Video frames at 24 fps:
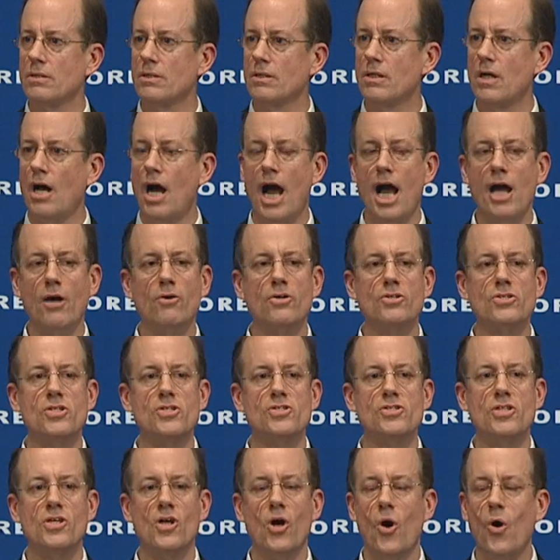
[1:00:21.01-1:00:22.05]
Congress
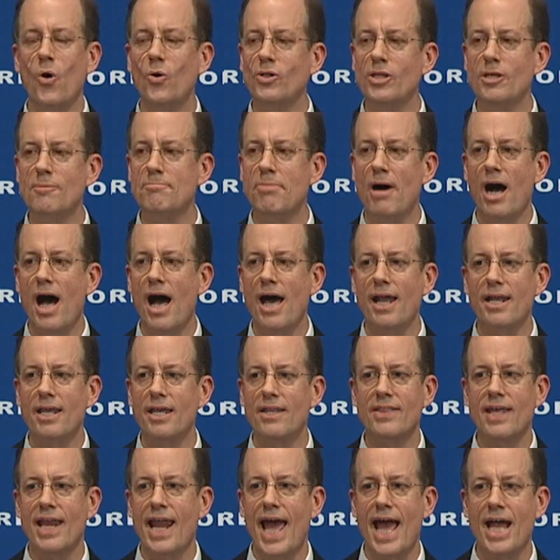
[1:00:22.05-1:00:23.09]
is the only body
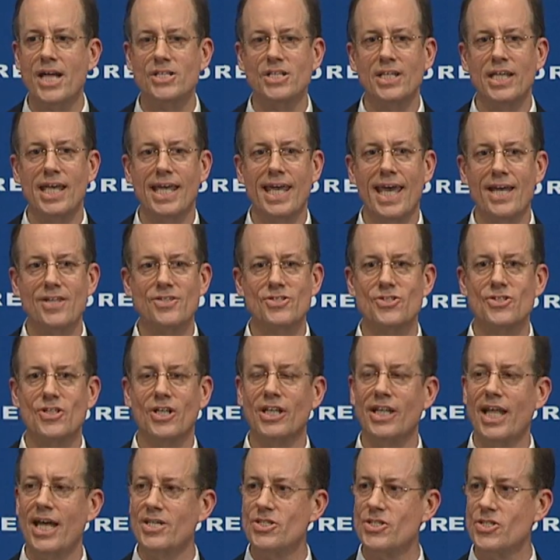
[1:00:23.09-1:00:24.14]
that actually gets to
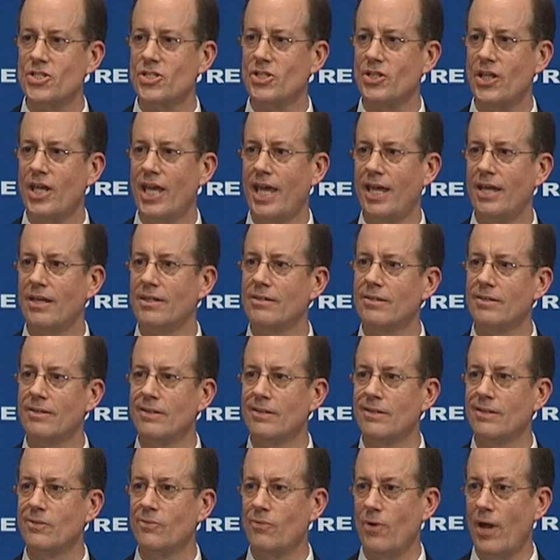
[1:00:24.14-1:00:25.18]
legislate,
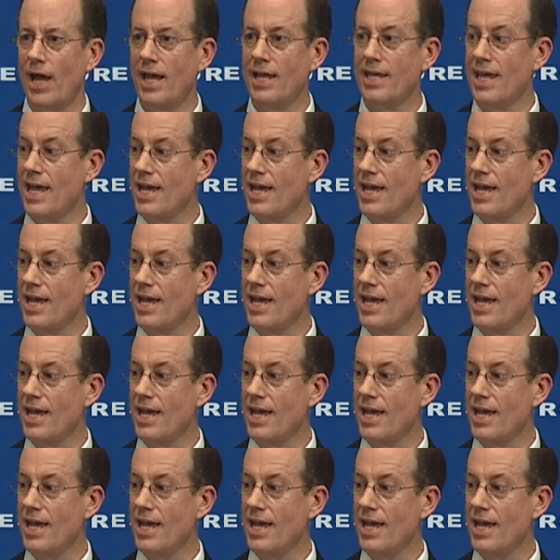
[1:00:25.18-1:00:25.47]
right?